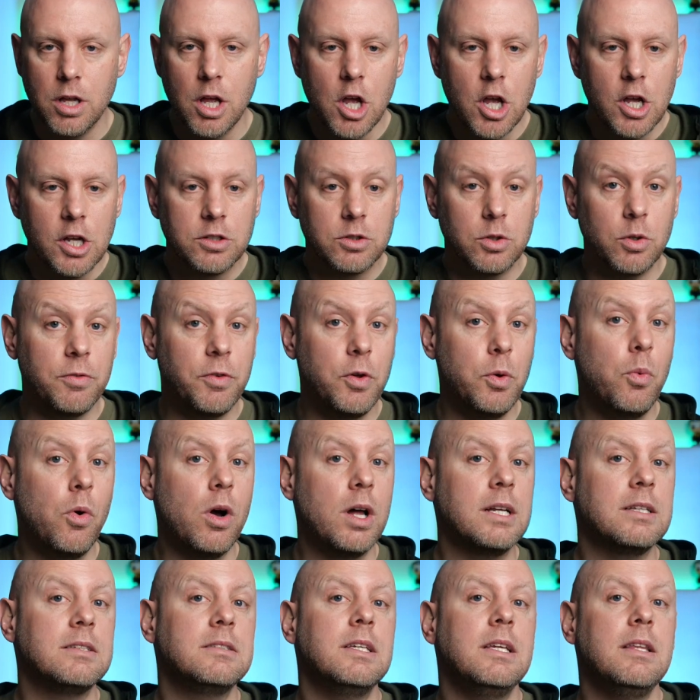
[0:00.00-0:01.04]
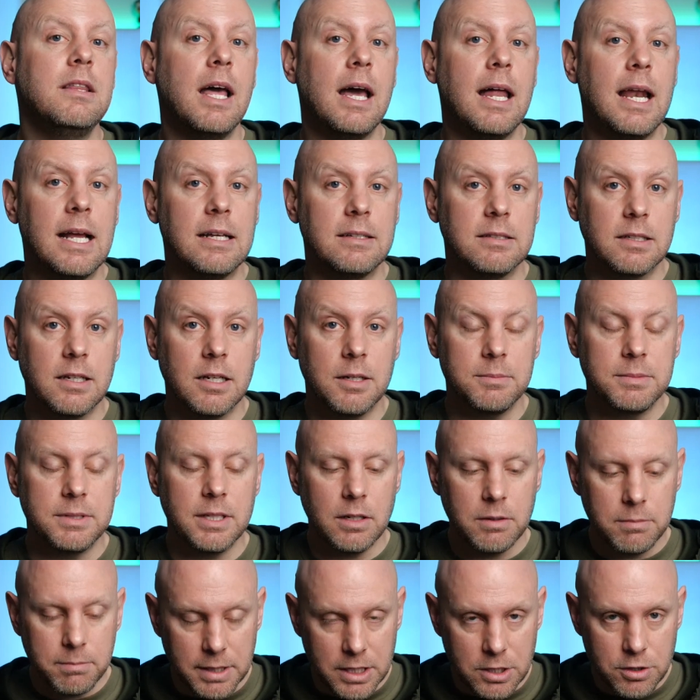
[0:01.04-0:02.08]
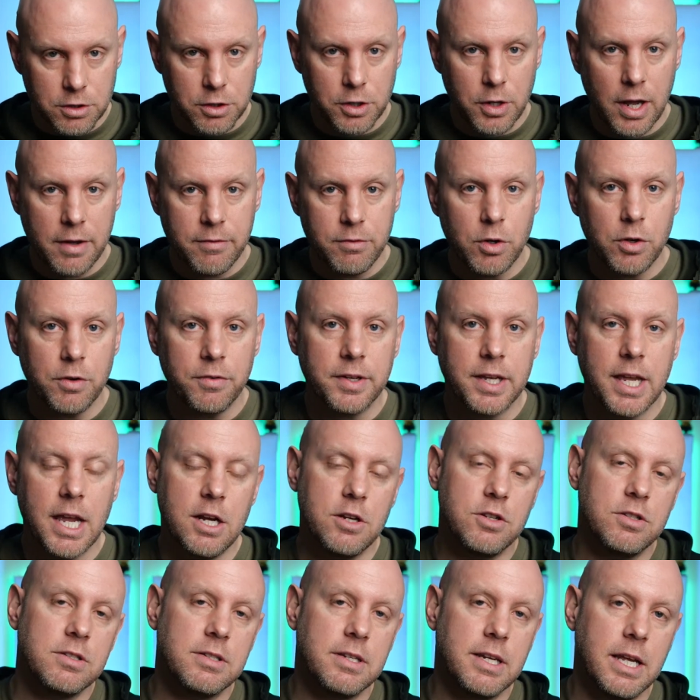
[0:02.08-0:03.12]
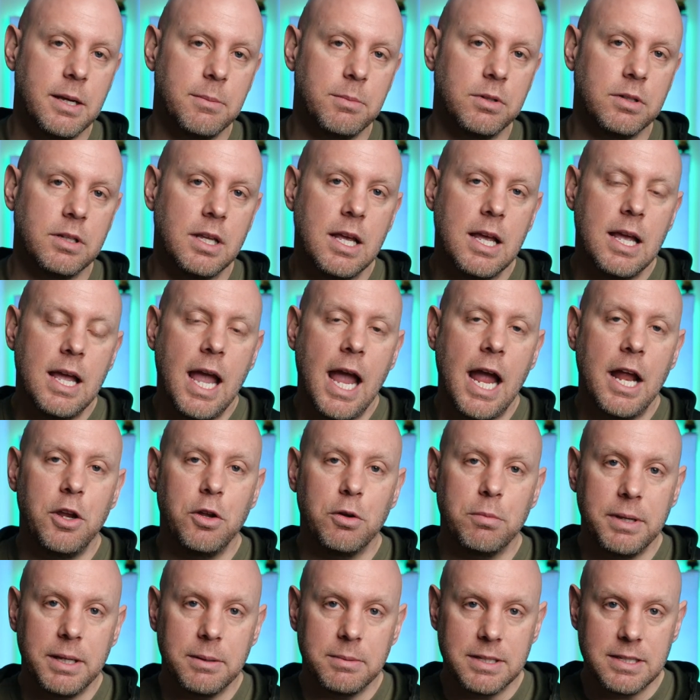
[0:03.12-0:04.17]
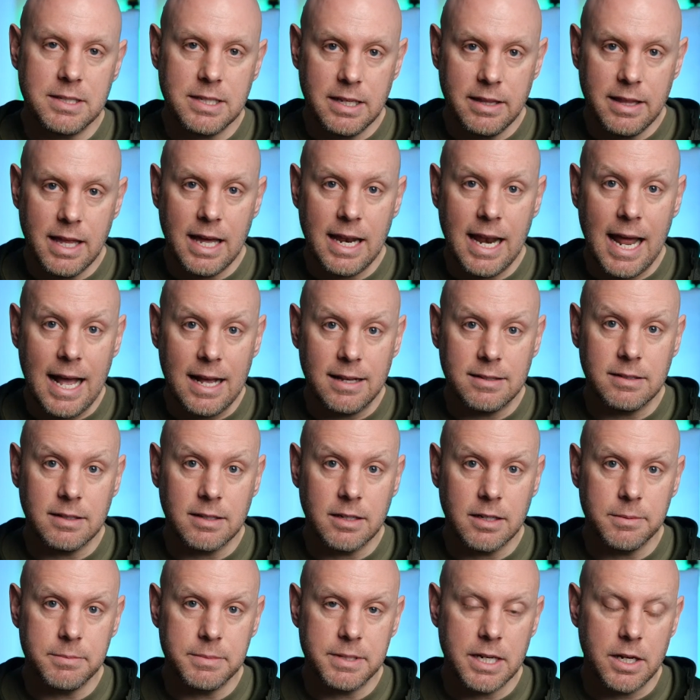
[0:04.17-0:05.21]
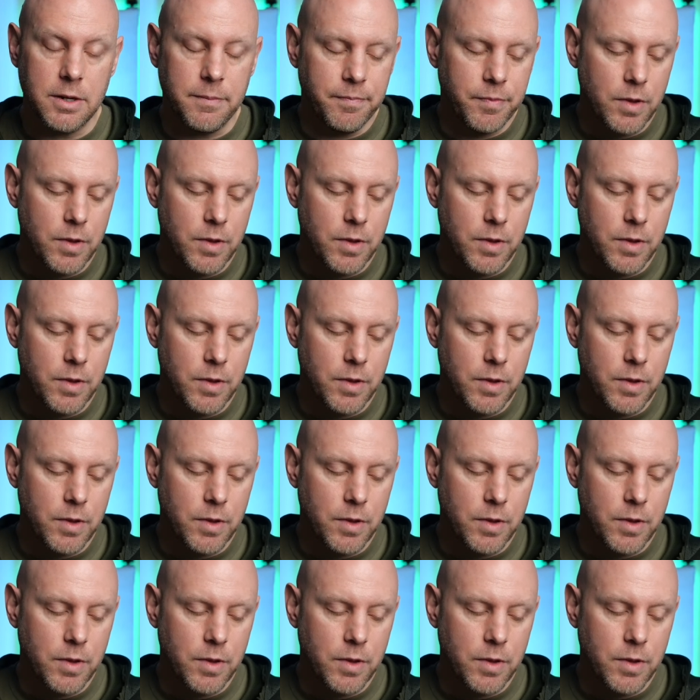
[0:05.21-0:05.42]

So if you want to see that as it comes out, make sure you have notifications enabled and you'll be able to see that as it comes out.